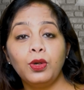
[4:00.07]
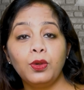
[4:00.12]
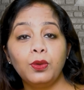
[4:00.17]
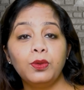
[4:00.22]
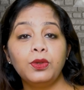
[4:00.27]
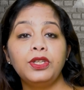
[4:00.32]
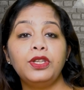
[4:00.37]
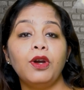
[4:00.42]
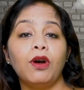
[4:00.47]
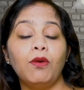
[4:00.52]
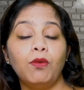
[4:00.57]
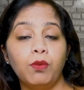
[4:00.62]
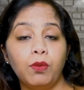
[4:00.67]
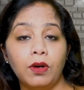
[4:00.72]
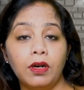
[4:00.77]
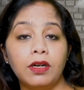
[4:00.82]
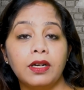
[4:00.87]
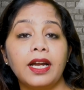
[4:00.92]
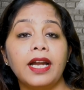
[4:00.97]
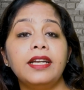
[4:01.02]
do your
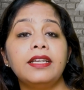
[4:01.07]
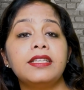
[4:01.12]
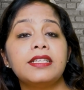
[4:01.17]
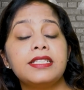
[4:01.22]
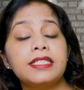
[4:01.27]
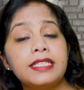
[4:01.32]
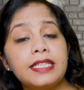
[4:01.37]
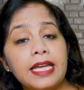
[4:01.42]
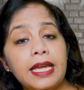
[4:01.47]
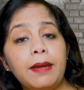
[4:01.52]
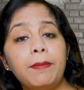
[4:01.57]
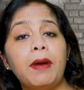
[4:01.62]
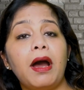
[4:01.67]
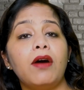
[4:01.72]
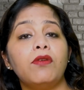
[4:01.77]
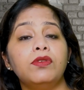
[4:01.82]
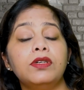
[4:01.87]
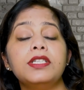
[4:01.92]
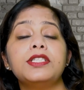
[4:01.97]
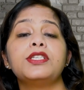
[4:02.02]
work and the same
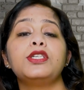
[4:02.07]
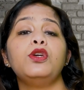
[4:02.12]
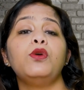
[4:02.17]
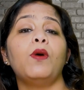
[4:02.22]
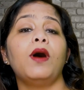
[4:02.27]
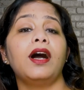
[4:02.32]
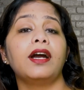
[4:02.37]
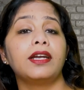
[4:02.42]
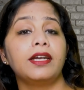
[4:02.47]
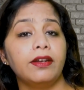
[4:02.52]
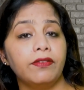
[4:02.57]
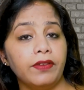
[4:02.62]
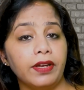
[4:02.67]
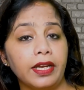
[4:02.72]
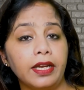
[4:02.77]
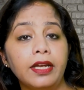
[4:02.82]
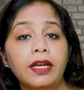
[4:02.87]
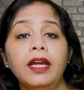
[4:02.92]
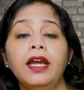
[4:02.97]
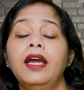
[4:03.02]
hours you are
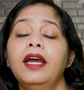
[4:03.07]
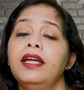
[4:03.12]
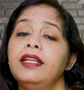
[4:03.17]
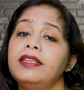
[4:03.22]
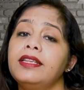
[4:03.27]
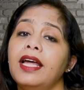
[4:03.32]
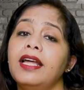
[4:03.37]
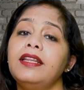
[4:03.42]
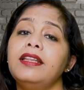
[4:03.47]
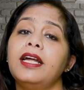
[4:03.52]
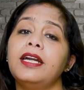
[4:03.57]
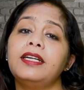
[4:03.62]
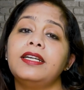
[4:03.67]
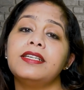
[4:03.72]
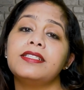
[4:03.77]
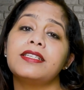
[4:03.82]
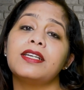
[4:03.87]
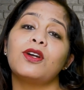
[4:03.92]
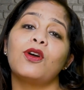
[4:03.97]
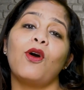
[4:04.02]
giving, then that
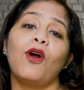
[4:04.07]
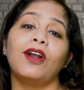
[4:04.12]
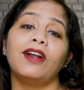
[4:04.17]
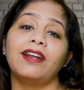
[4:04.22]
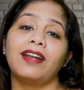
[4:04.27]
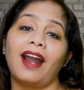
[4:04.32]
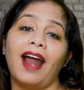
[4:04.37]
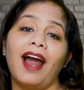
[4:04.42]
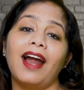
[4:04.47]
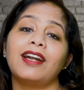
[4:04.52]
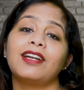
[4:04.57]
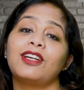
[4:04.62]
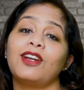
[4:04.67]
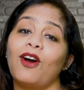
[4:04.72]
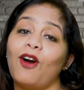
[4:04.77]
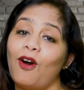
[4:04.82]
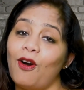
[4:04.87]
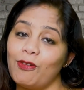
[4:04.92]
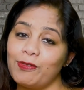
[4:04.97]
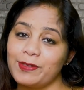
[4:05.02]
is a contract
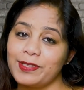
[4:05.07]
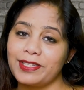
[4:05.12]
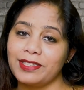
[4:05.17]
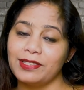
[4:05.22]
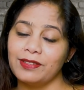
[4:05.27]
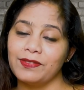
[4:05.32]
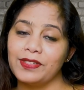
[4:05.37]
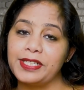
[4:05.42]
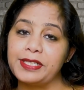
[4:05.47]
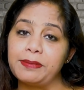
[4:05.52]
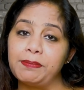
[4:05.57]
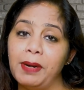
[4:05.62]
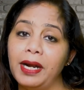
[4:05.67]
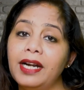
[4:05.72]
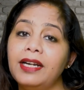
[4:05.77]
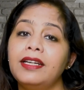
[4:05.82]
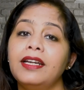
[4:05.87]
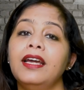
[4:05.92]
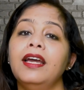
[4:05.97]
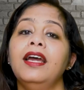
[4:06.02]
of service.
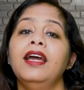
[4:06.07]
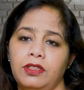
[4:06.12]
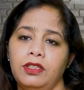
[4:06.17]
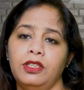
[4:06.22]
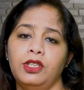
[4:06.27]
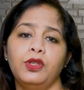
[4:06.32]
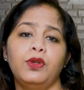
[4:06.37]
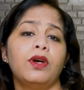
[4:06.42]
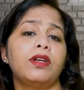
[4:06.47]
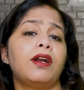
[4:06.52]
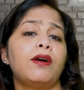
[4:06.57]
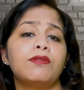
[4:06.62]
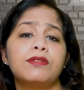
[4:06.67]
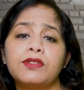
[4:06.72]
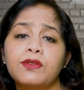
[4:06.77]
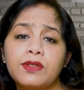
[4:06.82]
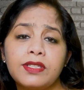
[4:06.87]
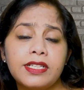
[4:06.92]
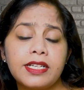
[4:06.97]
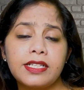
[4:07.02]
But you are
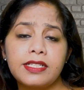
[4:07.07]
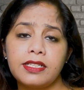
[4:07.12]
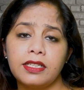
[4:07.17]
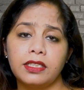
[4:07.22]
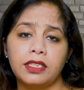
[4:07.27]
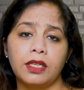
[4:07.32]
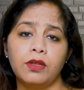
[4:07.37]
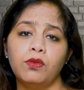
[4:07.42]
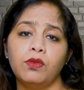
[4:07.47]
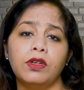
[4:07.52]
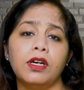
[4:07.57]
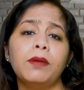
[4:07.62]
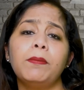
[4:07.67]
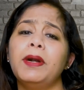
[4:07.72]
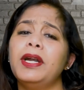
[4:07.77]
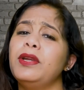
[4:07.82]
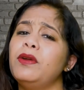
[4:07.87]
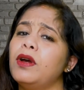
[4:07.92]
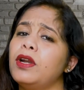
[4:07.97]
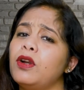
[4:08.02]
outsourcing certain work,
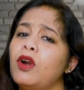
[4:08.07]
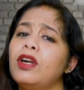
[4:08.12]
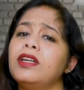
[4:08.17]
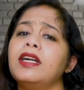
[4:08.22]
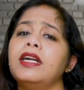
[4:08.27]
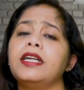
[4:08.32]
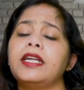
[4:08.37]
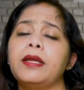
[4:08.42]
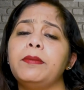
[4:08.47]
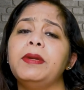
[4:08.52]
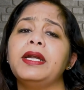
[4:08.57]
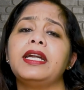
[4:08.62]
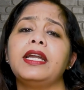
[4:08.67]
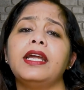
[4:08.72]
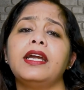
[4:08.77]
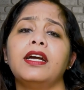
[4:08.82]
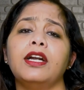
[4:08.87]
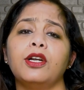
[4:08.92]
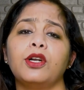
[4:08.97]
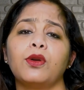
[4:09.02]
but you are not ultimately
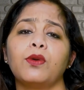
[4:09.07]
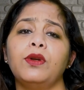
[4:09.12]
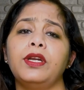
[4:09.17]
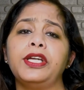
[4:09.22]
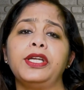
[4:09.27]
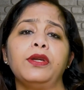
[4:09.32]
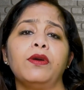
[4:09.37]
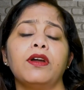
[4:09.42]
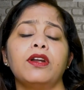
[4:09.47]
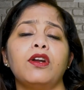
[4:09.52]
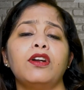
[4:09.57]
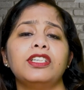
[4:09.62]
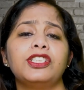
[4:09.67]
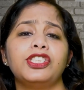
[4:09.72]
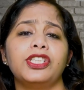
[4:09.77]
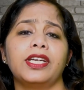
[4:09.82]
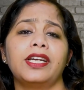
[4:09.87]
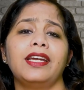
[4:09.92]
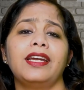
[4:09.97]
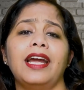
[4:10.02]
controlling, you are not
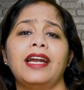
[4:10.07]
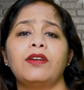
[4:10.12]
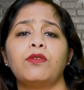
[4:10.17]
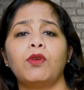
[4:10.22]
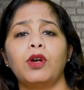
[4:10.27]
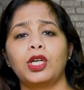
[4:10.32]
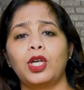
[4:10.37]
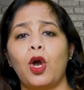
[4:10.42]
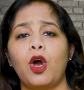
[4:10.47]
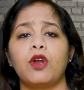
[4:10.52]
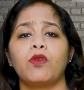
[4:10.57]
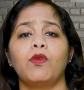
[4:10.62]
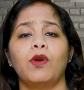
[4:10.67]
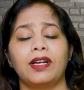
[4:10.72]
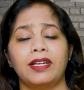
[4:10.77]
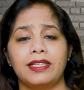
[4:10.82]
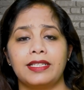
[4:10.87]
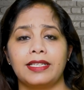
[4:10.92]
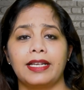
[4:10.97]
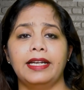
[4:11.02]
checking at what hour
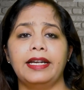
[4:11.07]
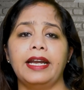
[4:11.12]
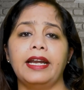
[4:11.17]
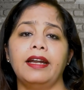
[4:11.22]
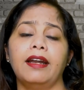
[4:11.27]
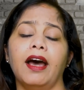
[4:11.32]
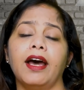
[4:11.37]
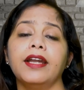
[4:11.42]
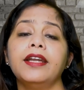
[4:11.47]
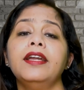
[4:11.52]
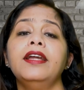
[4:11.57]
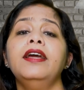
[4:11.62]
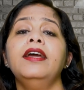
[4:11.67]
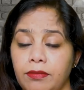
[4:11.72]
what is getting done.